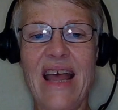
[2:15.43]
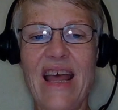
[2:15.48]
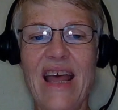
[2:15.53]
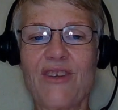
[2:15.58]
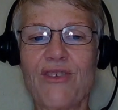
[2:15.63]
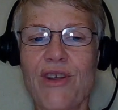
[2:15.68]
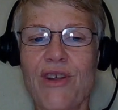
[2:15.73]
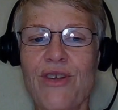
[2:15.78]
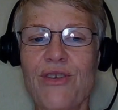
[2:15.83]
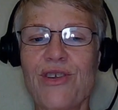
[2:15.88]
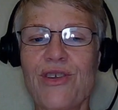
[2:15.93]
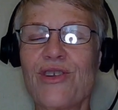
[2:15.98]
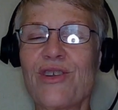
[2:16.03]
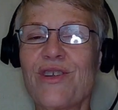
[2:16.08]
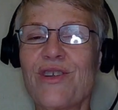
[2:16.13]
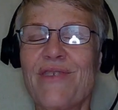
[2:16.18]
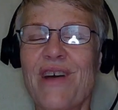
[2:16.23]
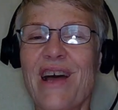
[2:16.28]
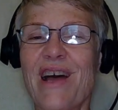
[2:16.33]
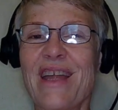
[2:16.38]
and grow your
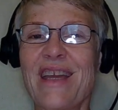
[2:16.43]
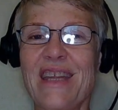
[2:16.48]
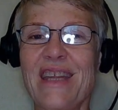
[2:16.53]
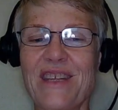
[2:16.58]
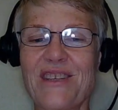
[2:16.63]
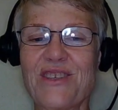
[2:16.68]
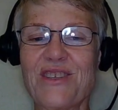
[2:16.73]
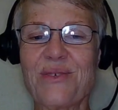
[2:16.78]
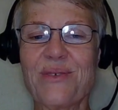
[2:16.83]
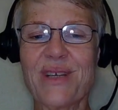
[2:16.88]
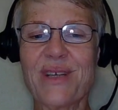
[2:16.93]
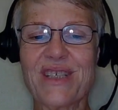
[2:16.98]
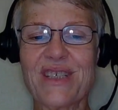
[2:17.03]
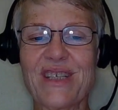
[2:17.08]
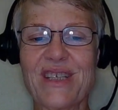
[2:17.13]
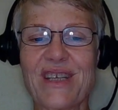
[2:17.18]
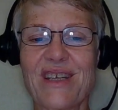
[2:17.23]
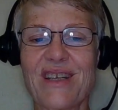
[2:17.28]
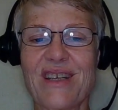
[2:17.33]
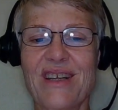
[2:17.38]
divine
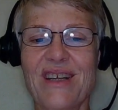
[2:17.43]
intuition,